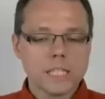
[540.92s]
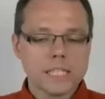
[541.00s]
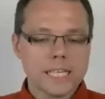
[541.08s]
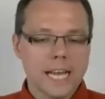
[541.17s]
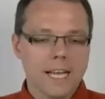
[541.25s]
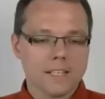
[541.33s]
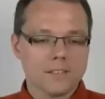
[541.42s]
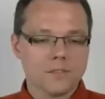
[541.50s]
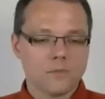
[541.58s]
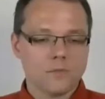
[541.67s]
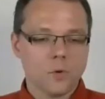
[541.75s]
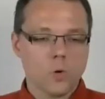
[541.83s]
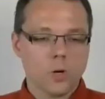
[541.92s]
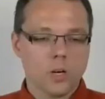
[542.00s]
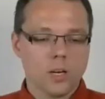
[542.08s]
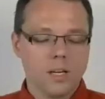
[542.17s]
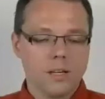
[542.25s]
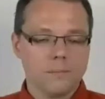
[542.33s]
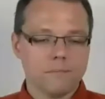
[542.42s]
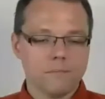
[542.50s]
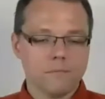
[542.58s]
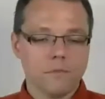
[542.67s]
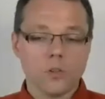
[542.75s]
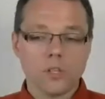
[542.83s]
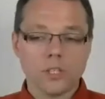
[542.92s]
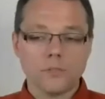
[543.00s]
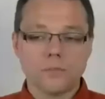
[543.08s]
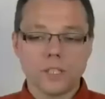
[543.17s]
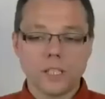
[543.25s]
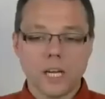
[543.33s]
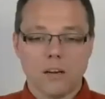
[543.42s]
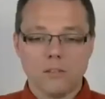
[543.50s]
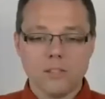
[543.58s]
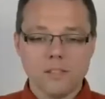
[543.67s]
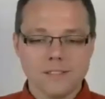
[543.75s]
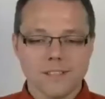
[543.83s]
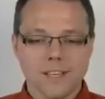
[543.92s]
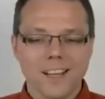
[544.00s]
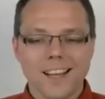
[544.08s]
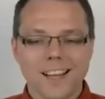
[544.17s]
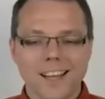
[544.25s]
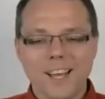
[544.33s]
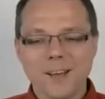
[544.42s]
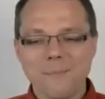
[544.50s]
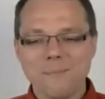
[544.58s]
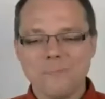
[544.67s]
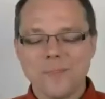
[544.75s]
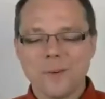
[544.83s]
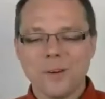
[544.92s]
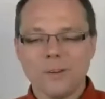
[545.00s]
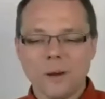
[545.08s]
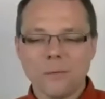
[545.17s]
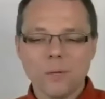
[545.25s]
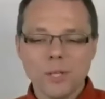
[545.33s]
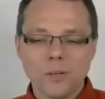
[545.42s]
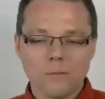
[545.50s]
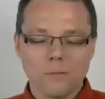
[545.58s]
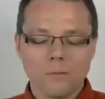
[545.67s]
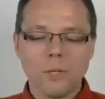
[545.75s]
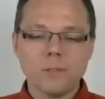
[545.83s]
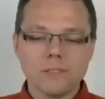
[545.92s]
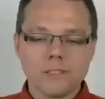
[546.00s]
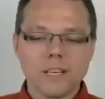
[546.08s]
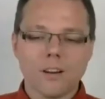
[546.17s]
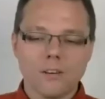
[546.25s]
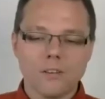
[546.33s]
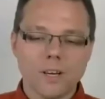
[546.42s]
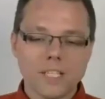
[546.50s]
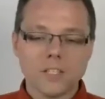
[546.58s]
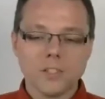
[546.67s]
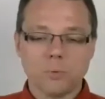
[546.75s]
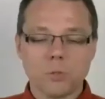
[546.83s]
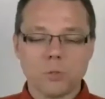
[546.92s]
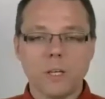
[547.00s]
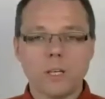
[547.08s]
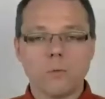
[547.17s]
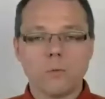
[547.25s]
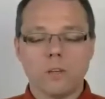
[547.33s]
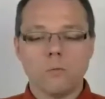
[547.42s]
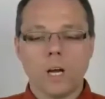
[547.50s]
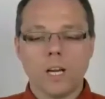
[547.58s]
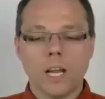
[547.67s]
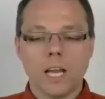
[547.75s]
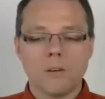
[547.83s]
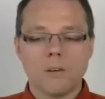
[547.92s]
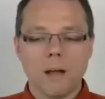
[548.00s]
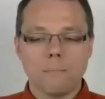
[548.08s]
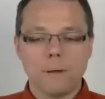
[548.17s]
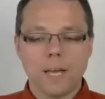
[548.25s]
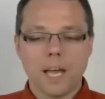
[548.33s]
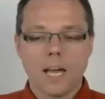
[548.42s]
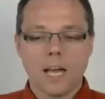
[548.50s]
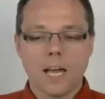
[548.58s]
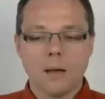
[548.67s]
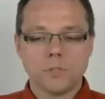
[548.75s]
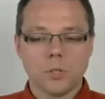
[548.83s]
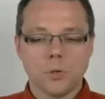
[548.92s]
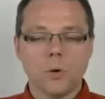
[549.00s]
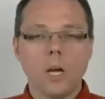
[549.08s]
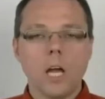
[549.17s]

it has for the different currents, that we use the current ranges between 1 nanoampere up to